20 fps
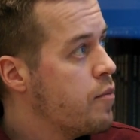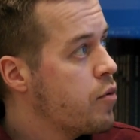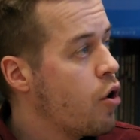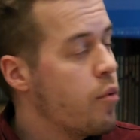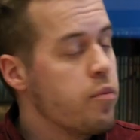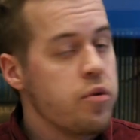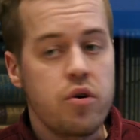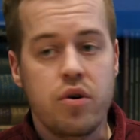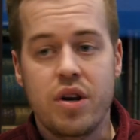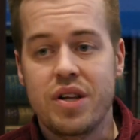
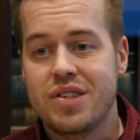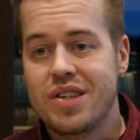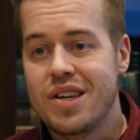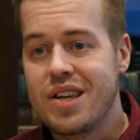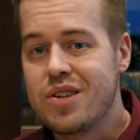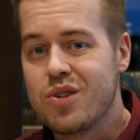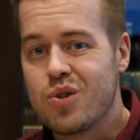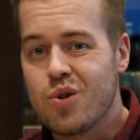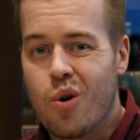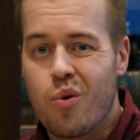
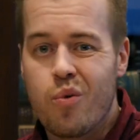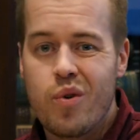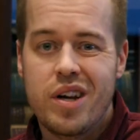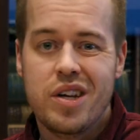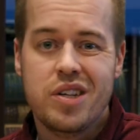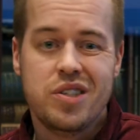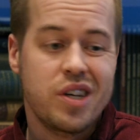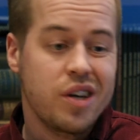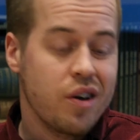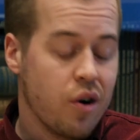communities
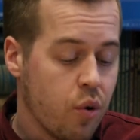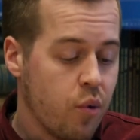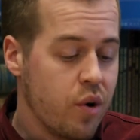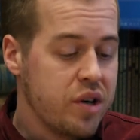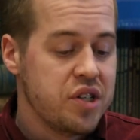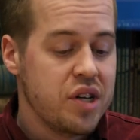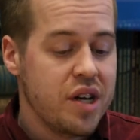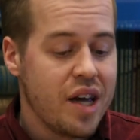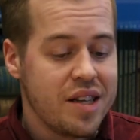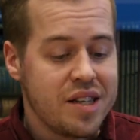
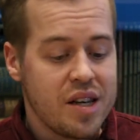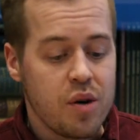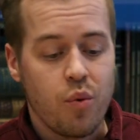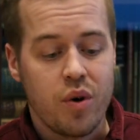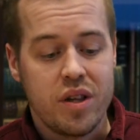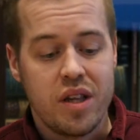originating